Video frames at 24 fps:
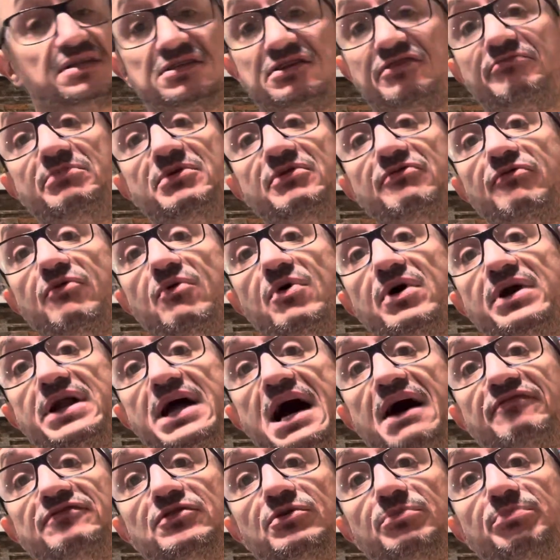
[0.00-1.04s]
of before and
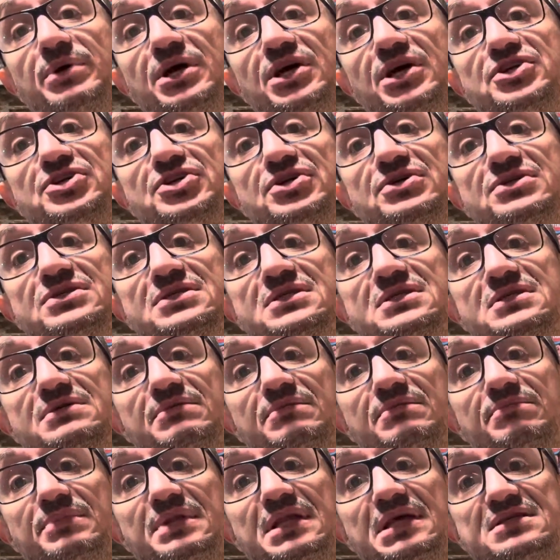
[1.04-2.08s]
after pictures.
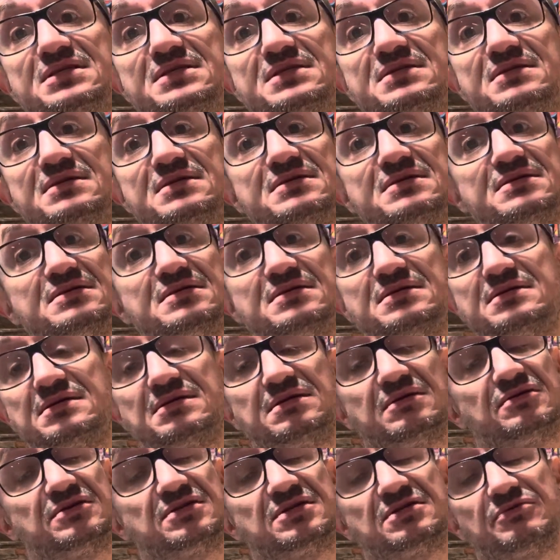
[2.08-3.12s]
This
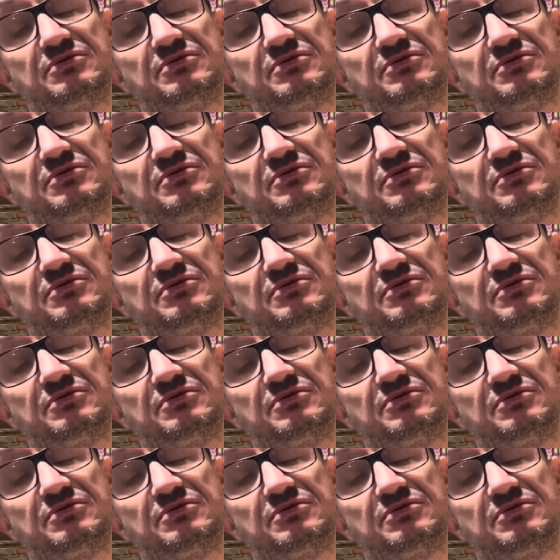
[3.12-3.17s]
looks